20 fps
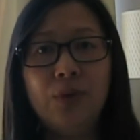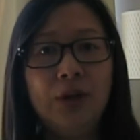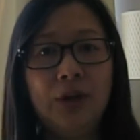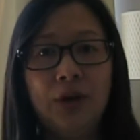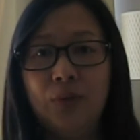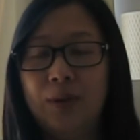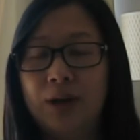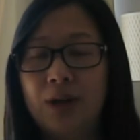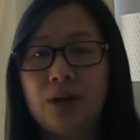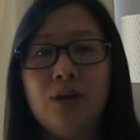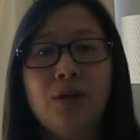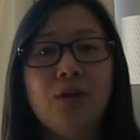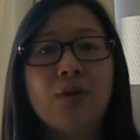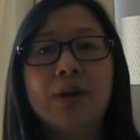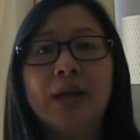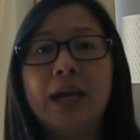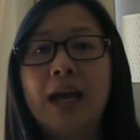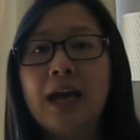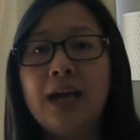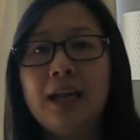you know, what a
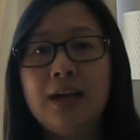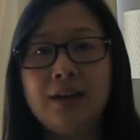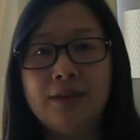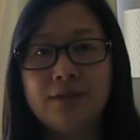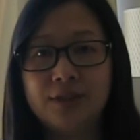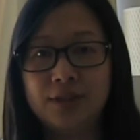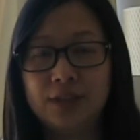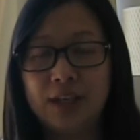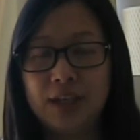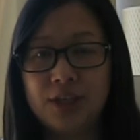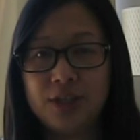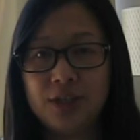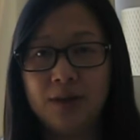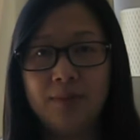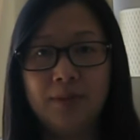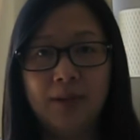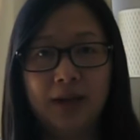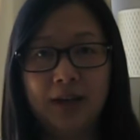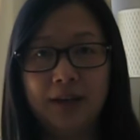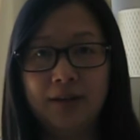Gloriana stitch
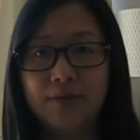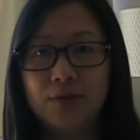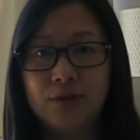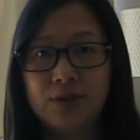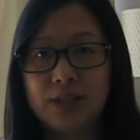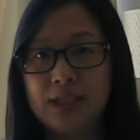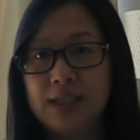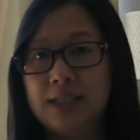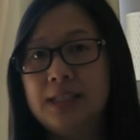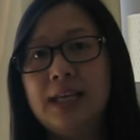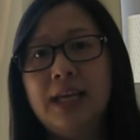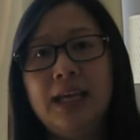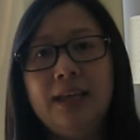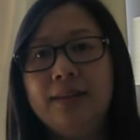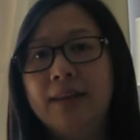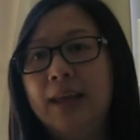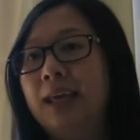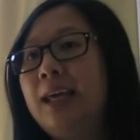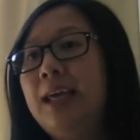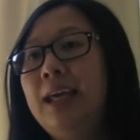up like versus a
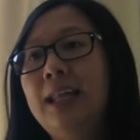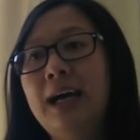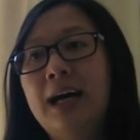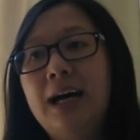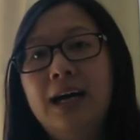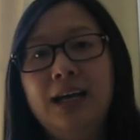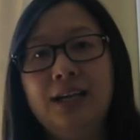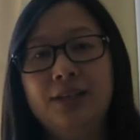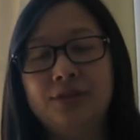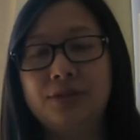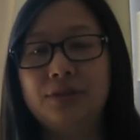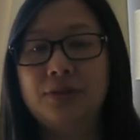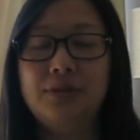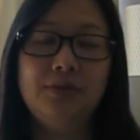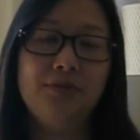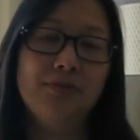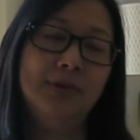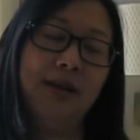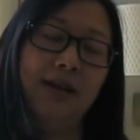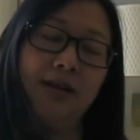Dinky Dyes
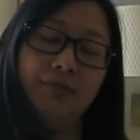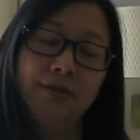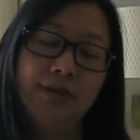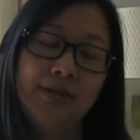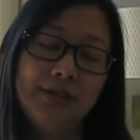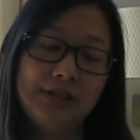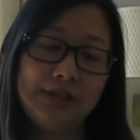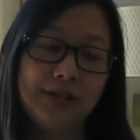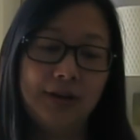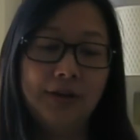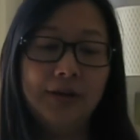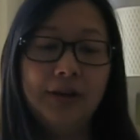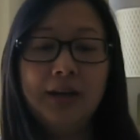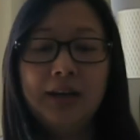or whatever. So,